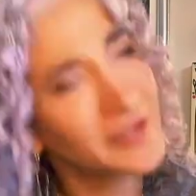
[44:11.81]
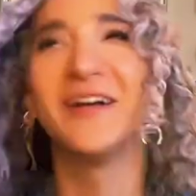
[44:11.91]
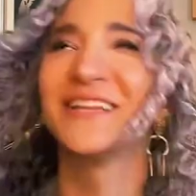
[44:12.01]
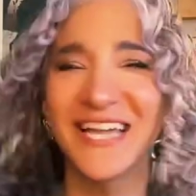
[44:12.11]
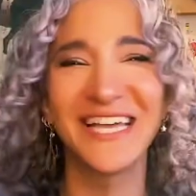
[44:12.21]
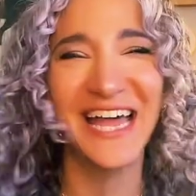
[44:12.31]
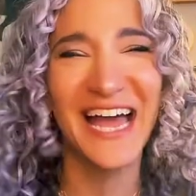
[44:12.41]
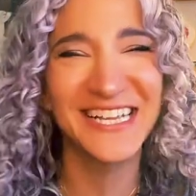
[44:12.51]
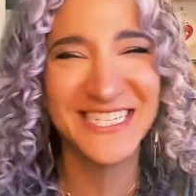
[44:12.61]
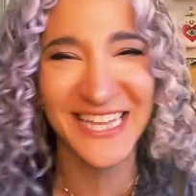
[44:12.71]
It's like
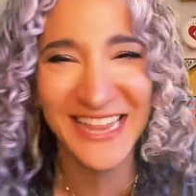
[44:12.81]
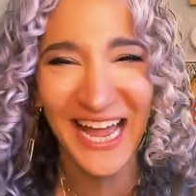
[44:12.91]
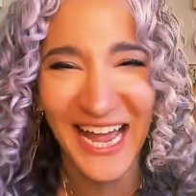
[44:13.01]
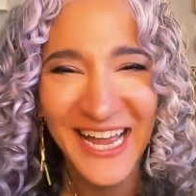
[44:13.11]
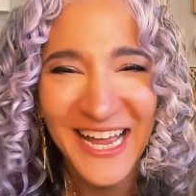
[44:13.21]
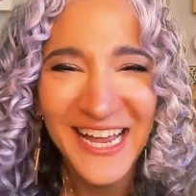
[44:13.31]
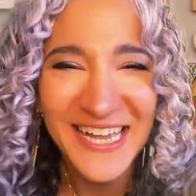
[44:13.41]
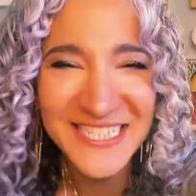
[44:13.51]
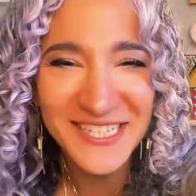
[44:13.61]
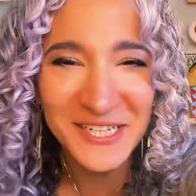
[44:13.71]
that. It's like that.
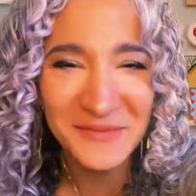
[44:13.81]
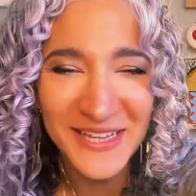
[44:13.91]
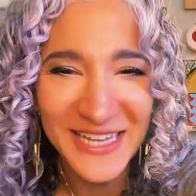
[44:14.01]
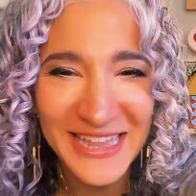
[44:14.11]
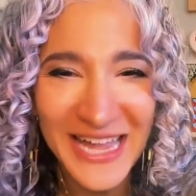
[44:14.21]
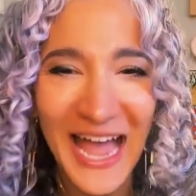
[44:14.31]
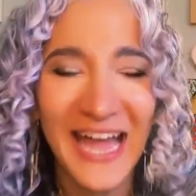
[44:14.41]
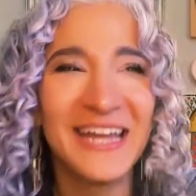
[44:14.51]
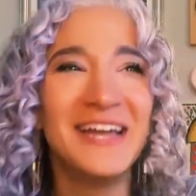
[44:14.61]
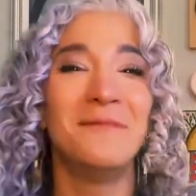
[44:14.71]
It's a little bit like
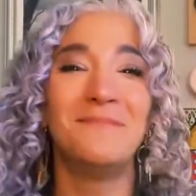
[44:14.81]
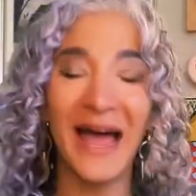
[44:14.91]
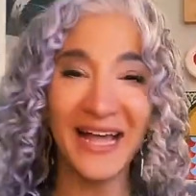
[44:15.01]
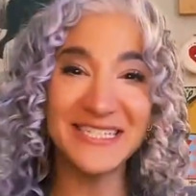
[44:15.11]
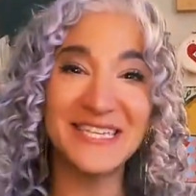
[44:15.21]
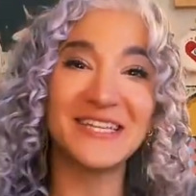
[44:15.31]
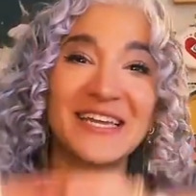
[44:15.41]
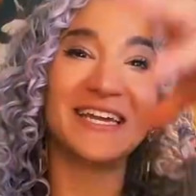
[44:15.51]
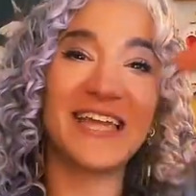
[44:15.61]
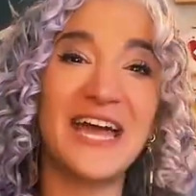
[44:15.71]
that.
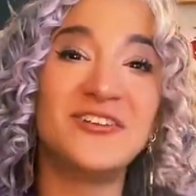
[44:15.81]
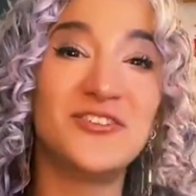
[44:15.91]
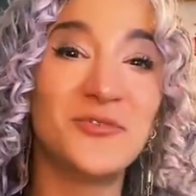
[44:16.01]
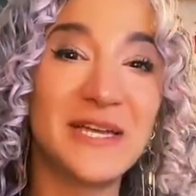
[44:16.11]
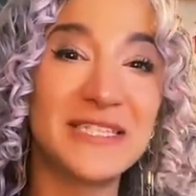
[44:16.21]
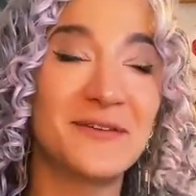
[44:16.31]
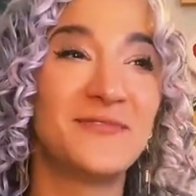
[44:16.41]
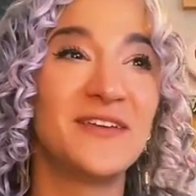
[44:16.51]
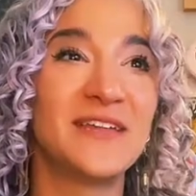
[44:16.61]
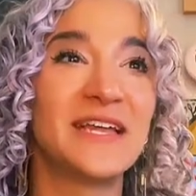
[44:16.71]
Masculine, again, doing
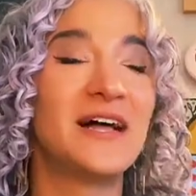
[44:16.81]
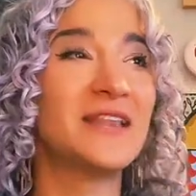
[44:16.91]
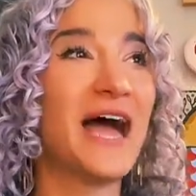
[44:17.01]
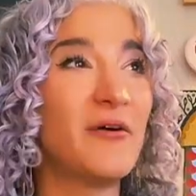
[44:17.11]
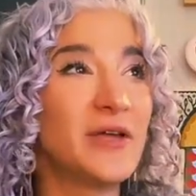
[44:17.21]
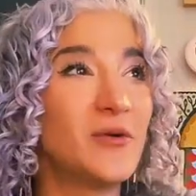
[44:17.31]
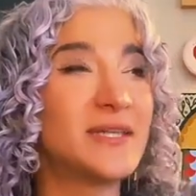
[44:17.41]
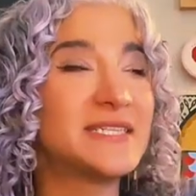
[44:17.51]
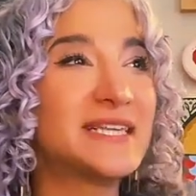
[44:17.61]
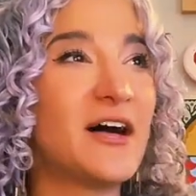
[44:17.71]
some feeling, allowing
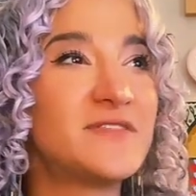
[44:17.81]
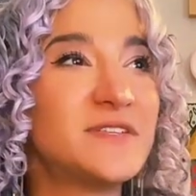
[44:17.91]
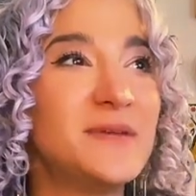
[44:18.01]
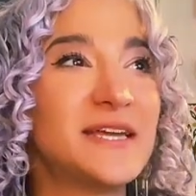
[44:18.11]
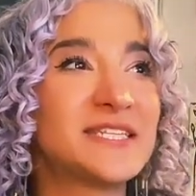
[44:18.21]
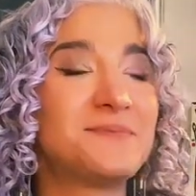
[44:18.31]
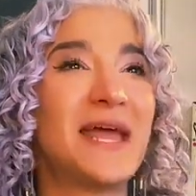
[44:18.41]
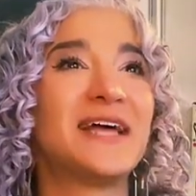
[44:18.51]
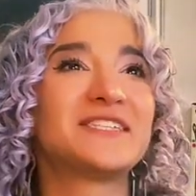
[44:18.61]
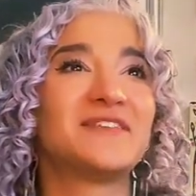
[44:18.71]
oneself to be
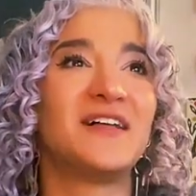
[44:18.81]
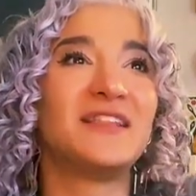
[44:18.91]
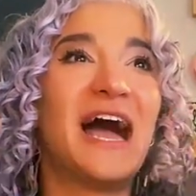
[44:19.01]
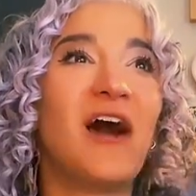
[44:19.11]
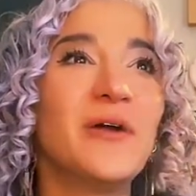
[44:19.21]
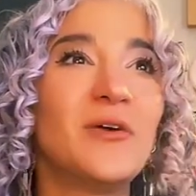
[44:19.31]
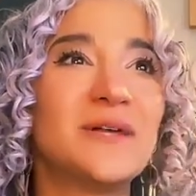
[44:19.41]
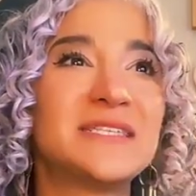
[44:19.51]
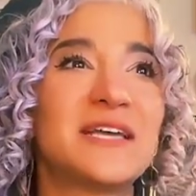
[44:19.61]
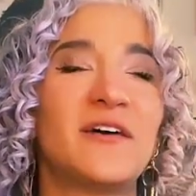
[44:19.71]
expansive, allowing
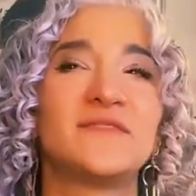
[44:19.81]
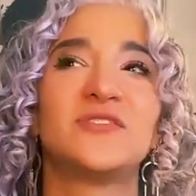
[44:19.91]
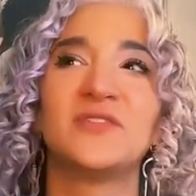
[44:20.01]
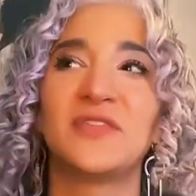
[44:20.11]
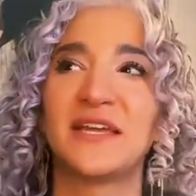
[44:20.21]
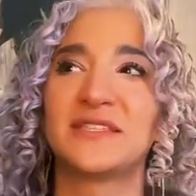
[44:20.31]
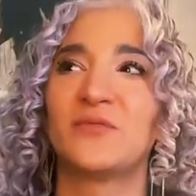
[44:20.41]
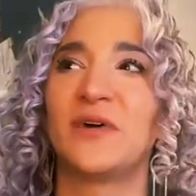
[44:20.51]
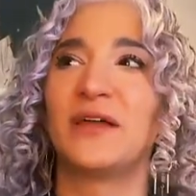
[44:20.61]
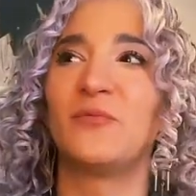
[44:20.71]
oneself to do things
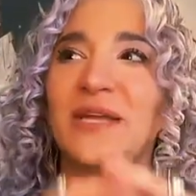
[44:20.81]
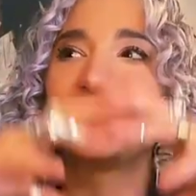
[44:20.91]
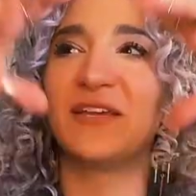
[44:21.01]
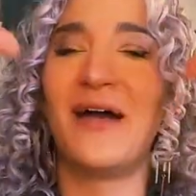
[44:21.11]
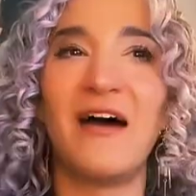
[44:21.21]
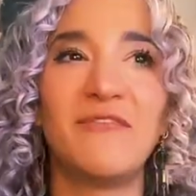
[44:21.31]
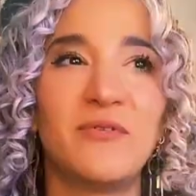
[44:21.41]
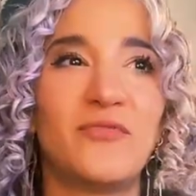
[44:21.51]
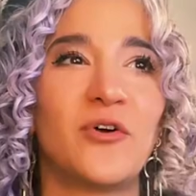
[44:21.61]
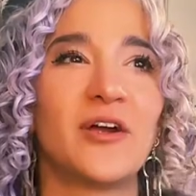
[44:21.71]
in ways that you haven't
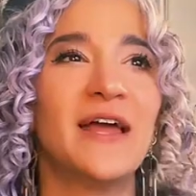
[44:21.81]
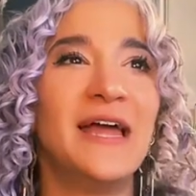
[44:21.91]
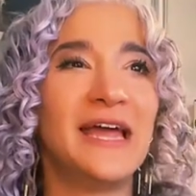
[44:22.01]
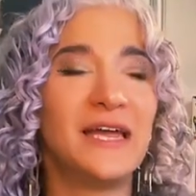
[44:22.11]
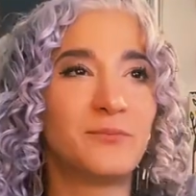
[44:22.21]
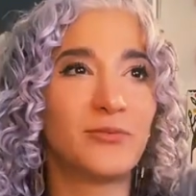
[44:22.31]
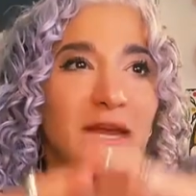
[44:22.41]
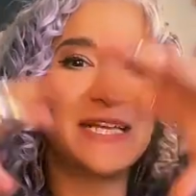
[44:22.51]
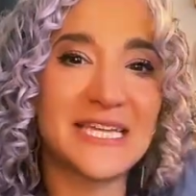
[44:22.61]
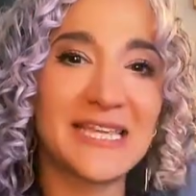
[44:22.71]
before,
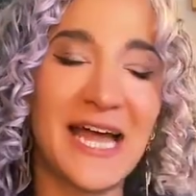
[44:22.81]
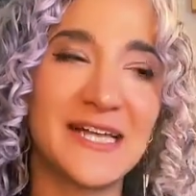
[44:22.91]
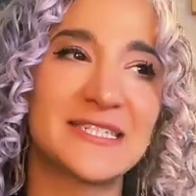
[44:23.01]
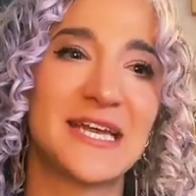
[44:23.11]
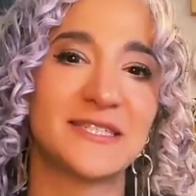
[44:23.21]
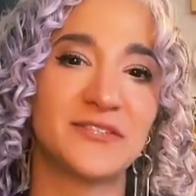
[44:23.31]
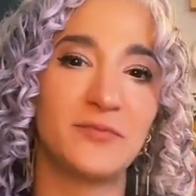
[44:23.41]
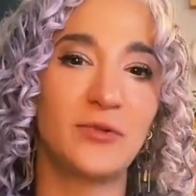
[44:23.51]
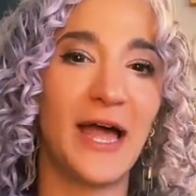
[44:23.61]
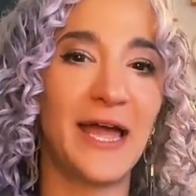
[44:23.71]
embracing that sense
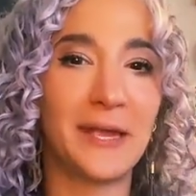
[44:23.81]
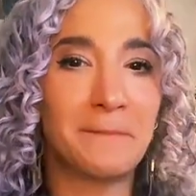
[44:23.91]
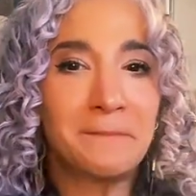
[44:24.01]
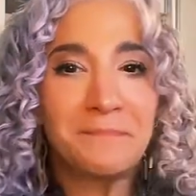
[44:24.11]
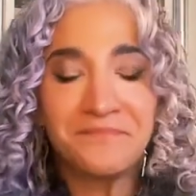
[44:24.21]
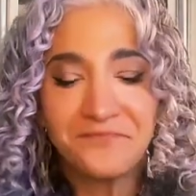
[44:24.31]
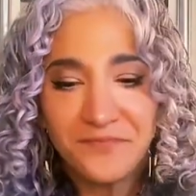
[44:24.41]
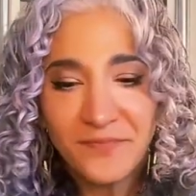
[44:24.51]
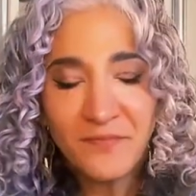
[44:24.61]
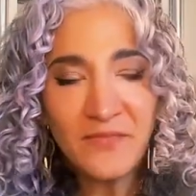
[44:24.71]
of play.
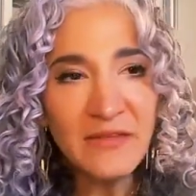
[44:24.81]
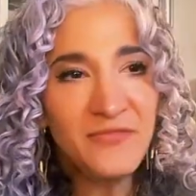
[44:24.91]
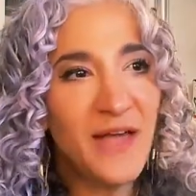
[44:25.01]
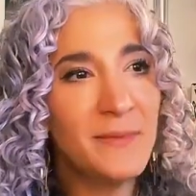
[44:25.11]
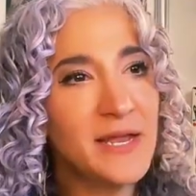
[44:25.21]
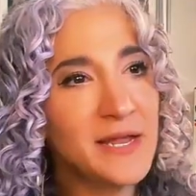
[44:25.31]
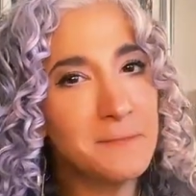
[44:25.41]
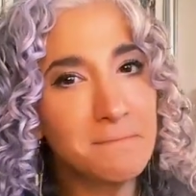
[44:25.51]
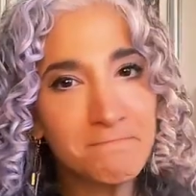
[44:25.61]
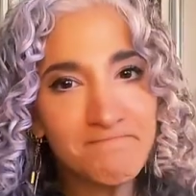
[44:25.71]

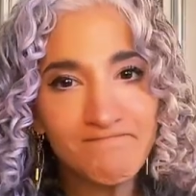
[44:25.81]
Feminine,